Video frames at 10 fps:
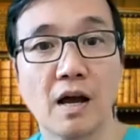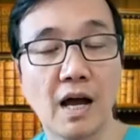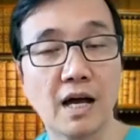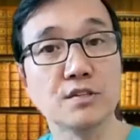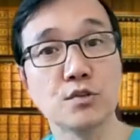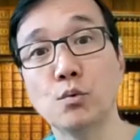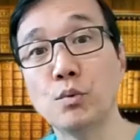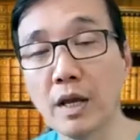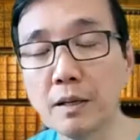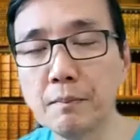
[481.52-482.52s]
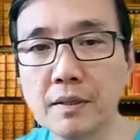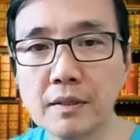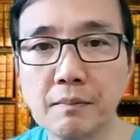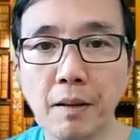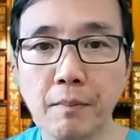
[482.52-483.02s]
As
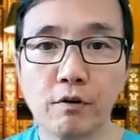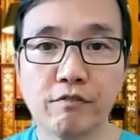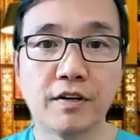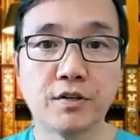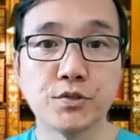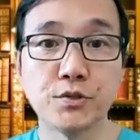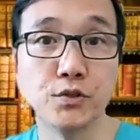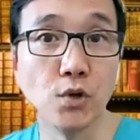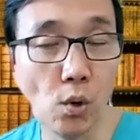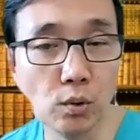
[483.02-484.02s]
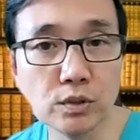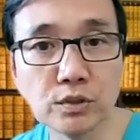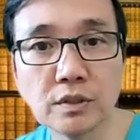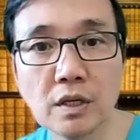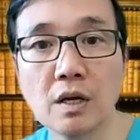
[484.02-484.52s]
recommended by Professor Noakes,